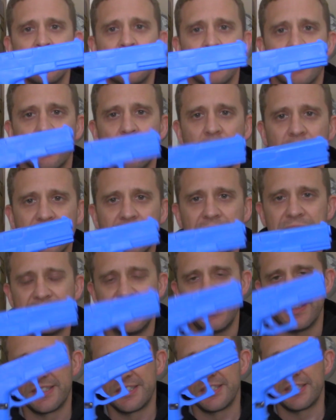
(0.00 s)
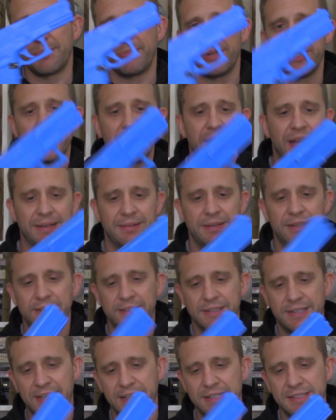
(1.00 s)
Glock 19, this is the blue gun.
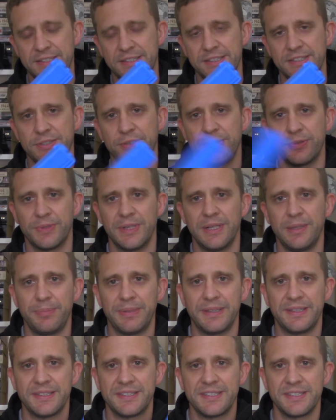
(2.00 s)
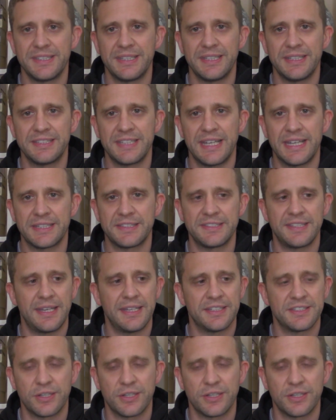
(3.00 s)
Okay, so it's not real, but this is an exact same.